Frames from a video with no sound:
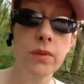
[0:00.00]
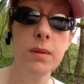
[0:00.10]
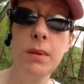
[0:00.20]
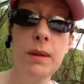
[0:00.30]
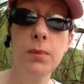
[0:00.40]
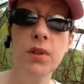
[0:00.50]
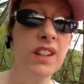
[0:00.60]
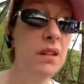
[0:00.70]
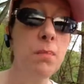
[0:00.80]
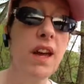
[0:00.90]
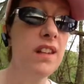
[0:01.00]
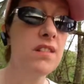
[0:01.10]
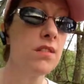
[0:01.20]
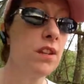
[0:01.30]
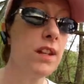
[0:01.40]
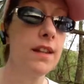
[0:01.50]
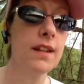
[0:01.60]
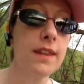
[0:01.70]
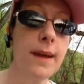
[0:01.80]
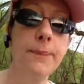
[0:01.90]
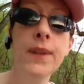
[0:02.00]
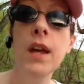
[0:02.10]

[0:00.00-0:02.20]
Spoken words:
or really people or getting pets or anything like that.